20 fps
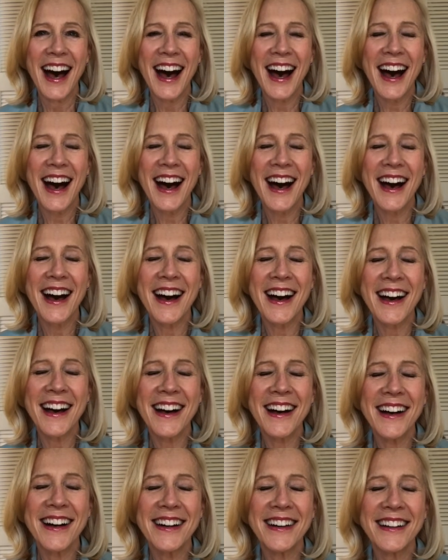Ah,
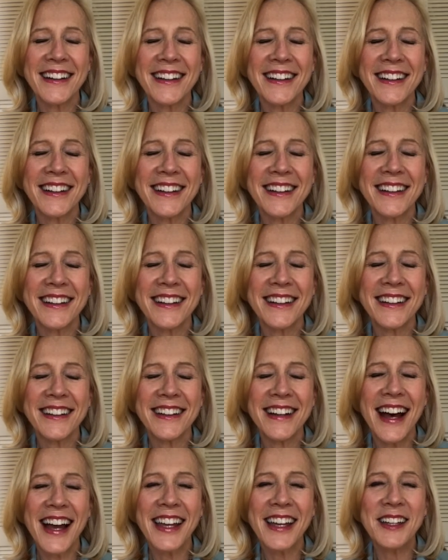I
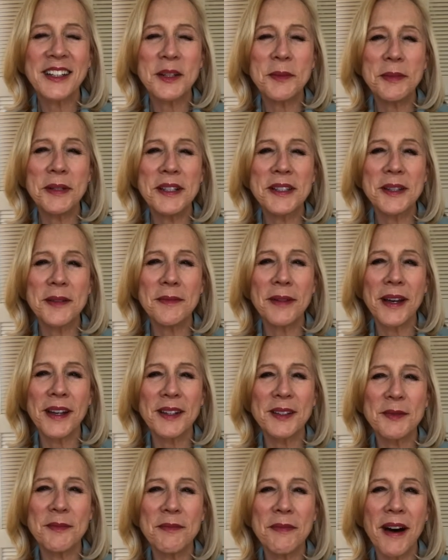get to be somebody's
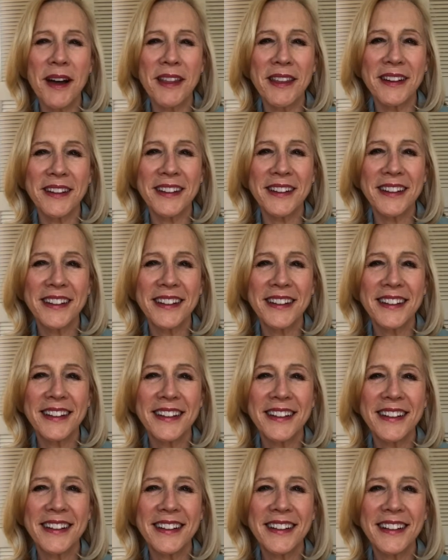mother.
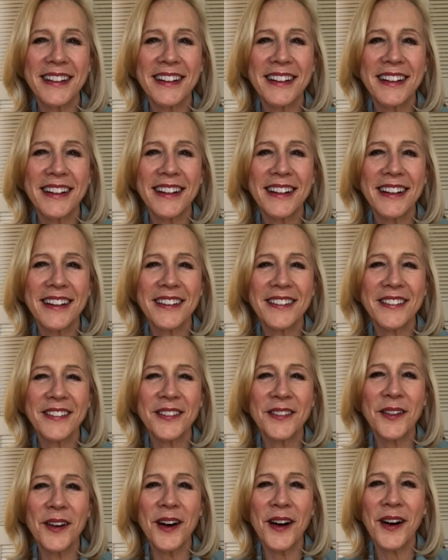
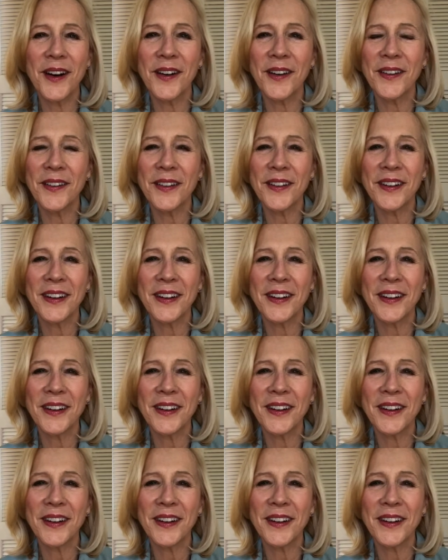Whoa.